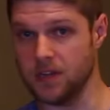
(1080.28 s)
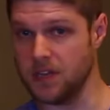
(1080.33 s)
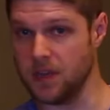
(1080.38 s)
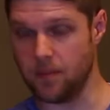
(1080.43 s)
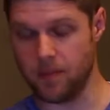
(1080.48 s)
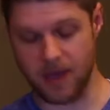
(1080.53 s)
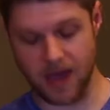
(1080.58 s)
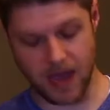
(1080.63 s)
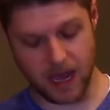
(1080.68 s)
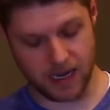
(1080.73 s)
a
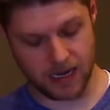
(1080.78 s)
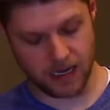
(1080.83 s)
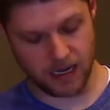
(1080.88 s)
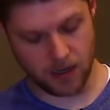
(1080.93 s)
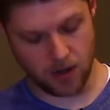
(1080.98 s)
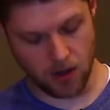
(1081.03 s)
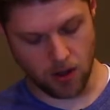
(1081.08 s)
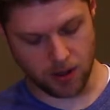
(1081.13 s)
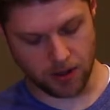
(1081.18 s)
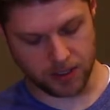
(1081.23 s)
padding
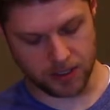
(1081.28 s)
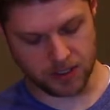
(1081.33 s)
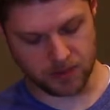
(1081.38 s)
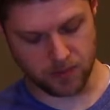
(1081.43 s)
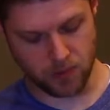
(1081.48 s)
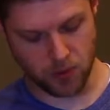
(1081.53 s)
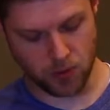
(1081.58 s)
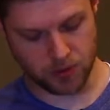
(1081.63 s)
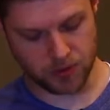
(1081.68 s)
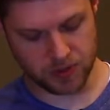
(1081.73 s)
at all, it's
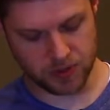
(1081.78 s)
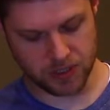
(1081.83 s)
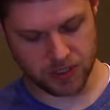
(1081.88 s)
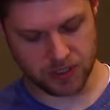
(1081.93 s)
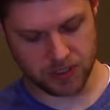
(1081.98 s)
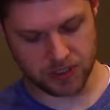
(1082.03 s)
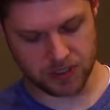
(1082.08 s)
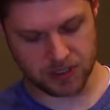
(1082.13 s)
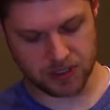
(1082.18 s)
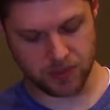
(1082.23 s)
mostly
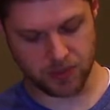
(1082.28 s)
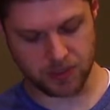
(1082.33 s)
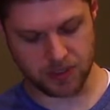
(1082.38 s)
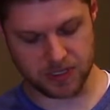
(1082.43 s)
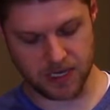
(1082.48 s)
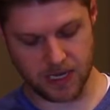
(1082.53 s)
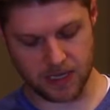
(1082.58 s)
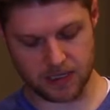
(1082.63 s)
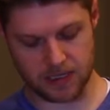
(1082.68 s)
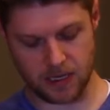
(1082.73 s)
just to
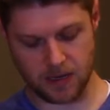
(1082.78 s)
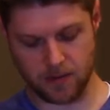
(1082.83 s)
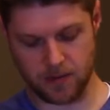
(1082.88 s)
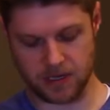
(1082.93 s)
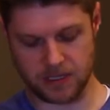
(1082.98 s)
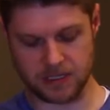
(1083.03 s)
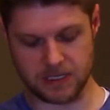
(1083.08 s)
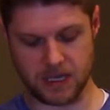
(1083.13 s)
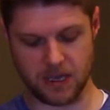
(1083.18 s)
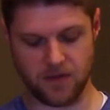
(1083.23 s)
protect
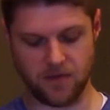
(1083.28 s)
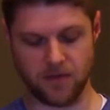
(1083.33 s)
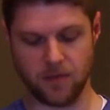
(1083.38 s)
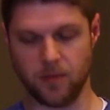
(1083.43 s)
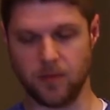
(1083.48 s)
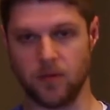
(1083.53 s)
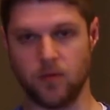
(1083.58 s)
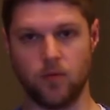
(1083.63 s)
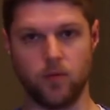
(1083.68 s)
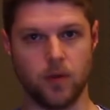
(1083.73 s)
anybody's head
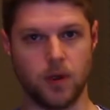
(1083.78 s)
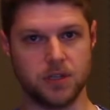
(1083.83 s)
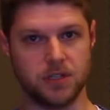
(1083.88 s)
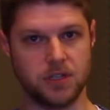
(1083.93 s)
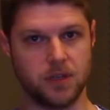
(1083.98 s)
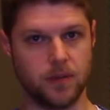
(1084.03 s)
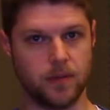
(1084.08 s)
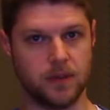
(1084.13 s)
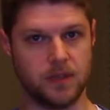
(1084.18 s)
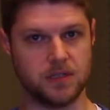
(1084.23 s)
from
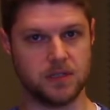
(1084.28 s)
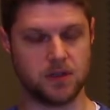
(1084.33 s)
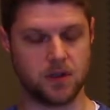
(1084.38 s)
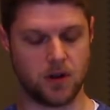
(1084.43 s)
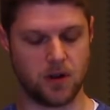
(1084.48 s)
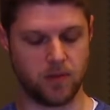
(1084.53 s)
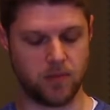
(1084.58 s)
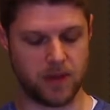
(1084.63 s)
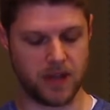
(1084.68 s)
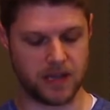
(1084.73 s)
brushing up against the
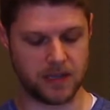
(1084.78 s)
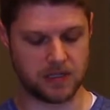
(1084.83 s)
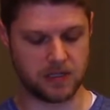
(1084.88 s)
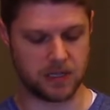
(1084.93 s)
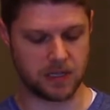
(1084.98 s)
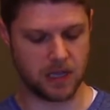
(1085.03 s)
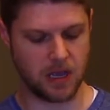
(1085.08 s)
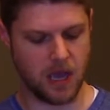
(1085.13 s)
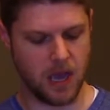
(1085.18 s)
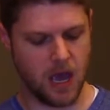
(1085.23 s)
hard
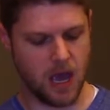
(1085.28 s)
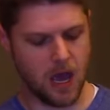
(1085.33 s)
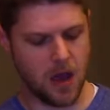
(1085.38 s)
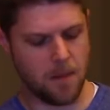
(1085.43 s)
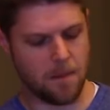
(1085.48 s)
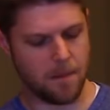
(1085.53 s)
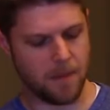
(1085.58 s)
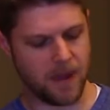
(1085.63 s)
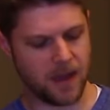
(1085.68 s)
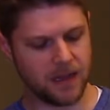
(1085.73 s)
plastic,
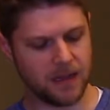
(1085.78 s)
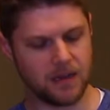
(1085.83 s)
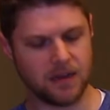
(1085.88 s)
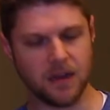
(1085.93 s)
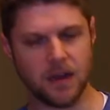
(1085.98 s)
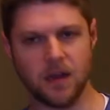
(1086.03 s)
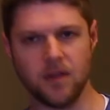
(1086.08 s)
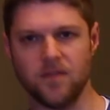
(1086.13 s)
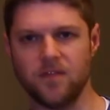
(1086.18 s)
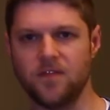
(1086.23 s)
might
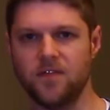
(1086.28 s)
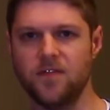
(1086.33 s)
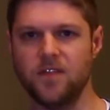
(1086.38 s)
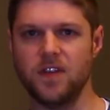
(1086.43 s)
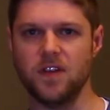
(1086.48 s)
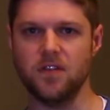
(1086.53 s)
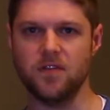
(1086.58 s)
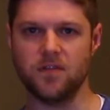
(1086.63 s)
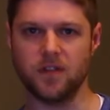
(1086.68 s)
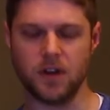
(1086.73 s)
not
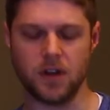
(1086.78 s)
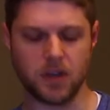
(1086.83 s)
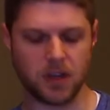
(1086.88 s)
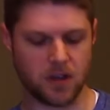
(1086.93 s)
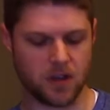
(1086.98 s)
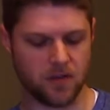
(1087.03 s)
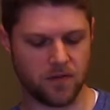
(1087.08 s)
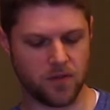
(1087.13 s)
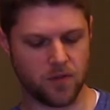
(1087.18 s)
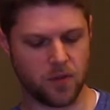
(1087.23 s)
feel very
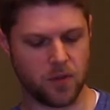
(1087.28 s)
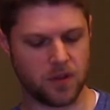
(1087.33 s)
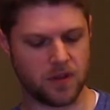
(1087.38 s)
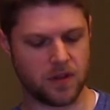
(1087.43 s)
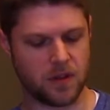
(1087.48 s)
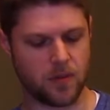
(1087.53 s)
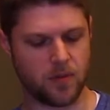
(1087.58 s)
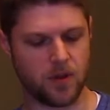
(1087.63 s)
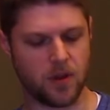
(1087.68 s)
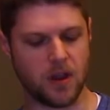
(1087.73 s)
comfortable on
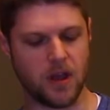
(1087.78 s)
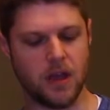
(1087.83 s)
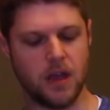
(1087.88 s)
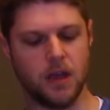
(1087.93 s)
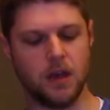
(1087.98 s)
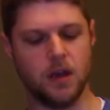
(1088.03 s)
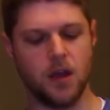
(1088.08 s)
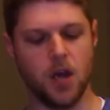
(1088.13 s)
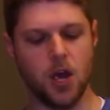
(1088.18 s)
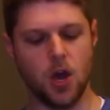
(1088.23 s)
top of your
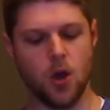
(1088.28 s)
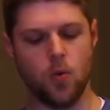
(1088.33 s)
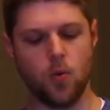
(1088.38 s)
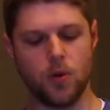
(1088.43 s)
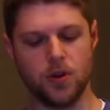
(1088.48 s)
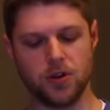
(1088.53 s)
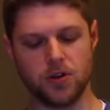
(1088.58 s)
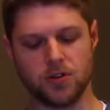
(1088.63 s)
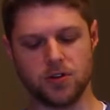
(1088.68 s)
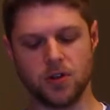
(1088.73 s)
head
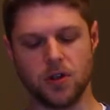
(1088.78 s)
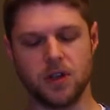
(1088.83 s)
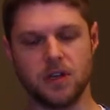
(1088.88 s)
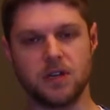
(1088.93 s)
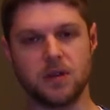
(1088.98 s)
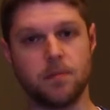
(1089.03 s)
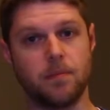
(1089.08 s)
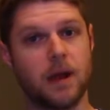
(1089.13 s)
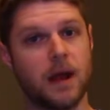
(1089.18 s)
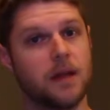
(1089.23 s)
when you're trying
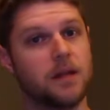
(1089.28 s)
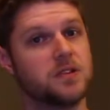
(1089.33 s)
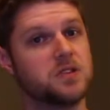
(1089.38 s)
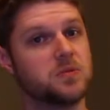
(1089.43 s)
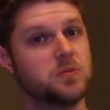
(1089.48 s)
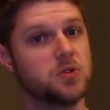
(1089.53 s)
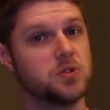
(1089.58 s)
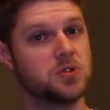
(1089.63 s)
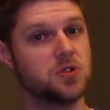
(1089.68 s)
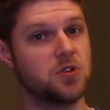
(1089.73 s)
to balance
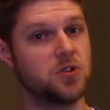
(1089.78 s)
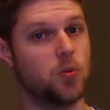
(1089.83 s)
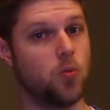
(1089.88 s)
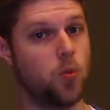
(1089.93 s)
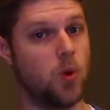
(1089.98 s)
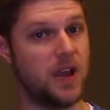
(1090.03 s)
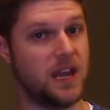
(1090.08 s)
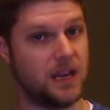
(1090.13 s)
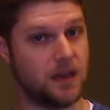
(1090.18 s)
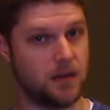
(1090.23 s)
most of the
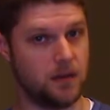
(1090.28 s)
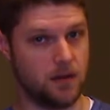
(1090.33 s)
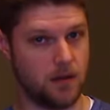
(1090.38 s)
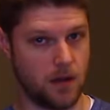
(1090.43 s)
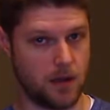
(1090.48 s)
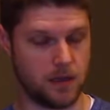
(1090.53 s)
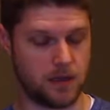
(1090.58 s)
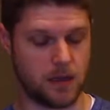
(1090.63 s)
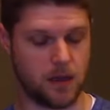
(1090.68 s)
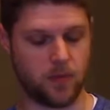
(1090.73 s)
weight
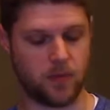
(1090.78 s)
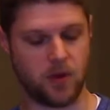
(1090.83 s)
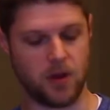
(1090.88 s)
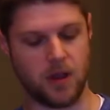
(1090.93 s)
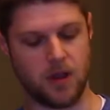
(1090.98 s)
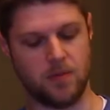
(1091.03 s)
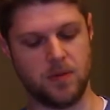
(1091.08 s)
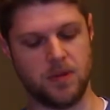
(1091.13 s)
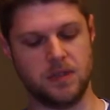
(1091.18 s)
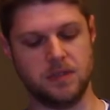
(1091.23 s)
on top of your
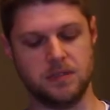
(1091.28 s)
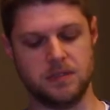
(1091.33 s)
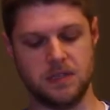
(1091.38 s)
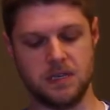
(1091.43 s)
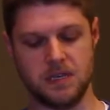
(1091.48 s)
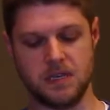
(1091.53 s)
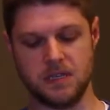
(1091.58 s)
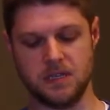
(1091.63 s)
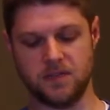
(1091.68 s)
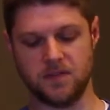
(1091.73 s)
head, because
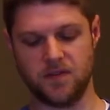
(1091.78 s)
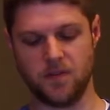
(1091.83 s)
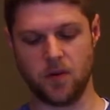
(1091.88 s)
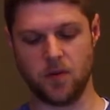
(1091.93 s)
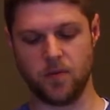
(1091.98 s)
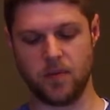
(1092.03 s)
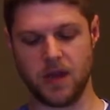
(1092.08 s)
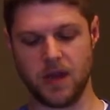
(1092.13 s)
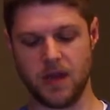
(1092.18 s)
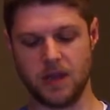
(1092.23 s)
these
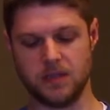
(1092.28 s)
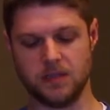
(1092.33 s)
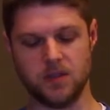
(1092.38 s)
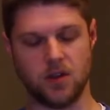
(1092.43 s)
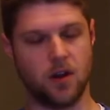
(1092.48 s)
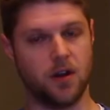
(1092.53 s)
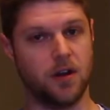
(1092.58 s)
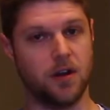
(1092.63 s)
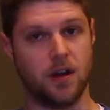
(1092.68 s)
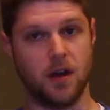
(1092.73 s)
foam pads
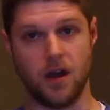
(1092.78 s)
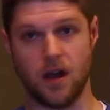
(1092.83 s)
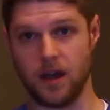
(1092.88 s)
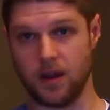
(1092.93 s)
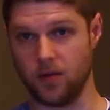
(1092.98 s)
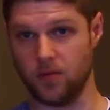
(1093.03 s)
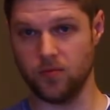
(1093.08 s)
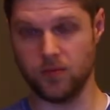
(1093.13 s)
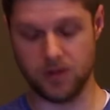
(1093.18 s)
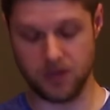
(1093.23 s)
are
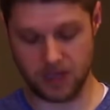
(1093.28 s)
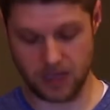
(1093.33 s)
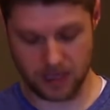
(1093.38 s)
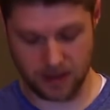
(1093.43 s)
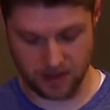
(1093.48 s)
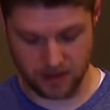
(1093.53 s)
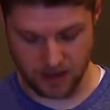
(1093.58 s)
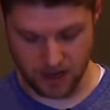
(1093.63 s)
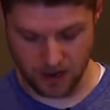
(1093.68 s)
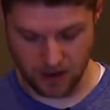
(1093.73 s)
not really
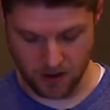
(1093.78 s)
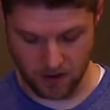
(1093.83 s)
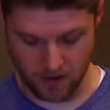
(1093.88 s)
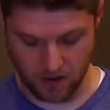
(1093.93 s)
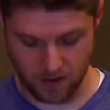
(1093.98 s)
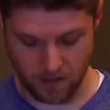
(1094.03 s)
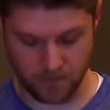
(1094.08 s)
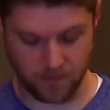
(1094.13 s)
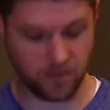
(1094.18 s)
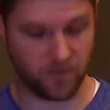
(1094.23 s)

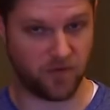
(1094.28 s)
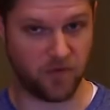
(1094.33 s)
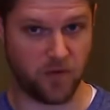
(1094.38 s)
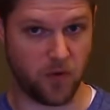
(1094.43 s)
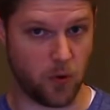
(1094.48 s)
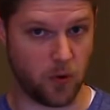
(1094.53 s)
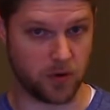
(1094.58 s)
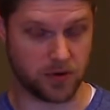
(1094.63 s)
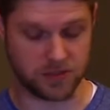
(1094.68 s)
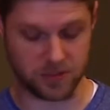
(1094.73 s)
there
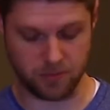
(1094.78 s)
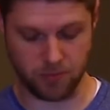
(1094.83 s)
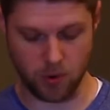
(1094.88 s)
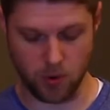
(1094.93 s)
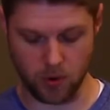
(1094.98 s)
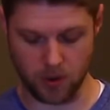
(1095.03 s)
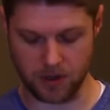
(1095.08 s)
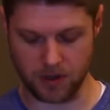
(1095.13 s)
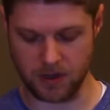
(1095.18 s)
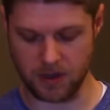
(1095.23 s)
for
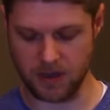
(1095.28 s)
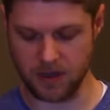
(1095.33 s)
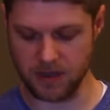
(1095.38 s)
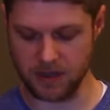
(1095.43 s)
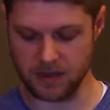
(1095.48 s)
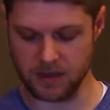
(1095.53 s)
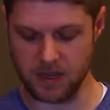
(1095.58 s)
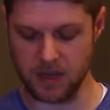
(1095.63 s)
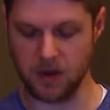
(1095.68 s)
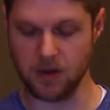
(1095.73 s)
support, not
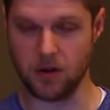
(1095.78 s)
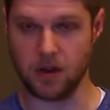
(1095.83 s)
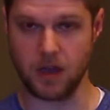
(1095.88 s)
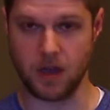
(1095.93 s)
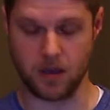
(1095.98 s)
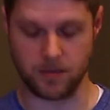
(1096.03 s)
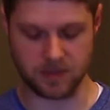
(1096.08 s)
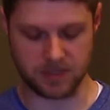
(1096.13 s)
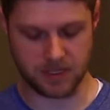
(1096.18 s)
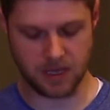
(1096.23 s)
like the ear
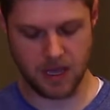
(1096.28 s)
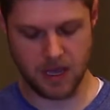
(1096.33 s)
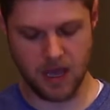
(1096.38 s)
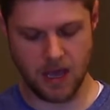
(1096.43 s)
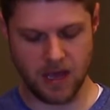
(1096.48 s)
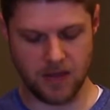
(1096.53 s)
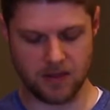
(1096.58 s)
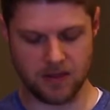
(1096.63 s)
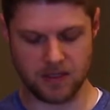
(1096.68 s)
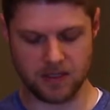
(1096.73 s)
cups.
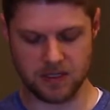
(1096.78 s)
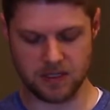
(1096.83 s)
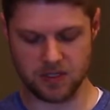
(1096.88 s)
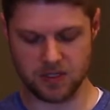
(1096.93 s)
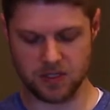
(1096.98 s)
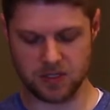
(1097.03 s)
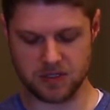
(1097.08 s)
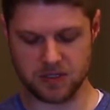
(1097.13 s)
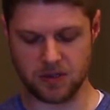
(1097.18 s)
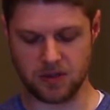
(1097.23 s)
This is
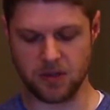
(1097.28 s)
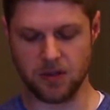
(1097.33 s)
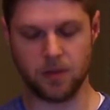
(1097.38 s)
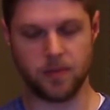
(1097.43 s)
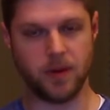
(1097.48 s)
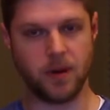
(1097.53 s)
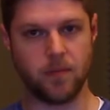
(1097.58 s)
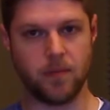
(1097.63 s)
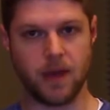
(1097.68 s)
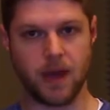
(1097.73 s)
just a little
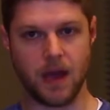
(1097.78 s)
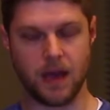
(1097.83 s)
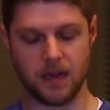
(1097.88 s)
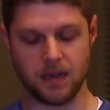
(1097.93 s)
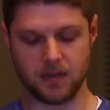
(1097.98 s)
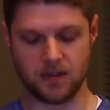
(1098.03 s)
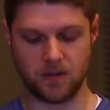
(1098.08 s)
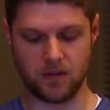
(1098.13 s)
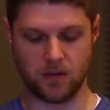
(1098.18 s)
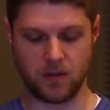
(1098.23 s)
bit of
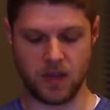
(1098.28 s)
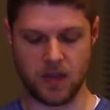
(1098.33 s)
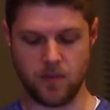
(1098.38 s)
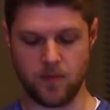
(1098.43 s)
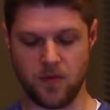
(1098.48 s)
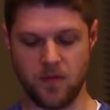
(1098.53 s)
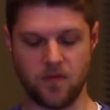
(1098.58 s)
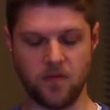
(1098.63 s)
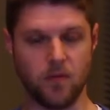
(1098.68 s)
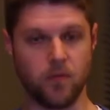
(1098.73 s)
padding to keep
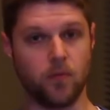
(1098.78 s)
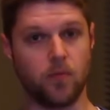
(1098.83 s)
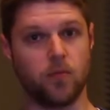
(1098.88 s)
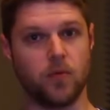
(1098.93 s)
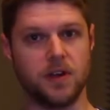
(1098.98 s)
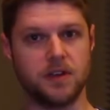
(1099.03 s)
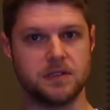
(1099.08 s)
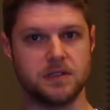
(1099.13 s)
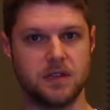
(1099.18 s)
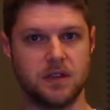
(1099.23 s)
you from
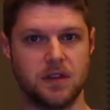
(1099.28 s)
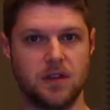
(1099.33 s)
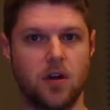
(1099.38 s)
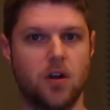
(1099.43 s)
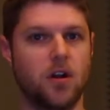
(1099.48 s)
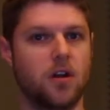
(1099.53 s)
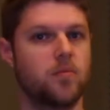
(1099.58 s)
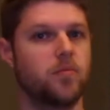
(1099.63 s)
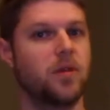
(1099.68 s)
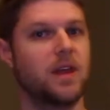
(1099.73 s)
resting the
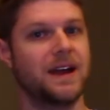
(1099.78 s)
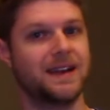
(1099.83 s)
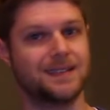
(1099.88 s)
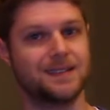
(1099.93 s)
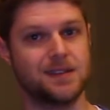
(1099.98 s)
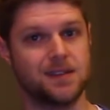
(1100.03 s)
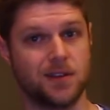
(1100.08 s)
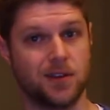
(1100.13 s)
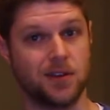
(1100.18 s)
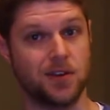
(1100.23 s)
hard
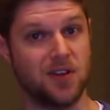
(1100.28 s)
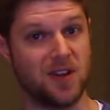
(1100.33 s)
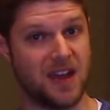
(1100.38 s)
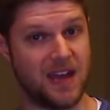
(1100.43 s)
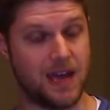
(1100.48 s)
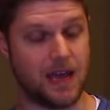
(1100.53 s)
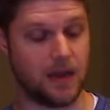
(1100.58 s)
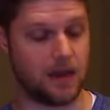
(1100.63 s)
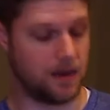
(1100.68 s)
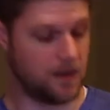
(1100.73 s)
plastic on your
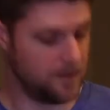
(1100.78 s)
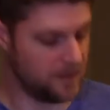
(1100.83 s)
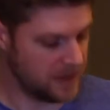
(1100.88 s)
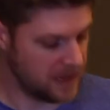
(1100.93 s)
head.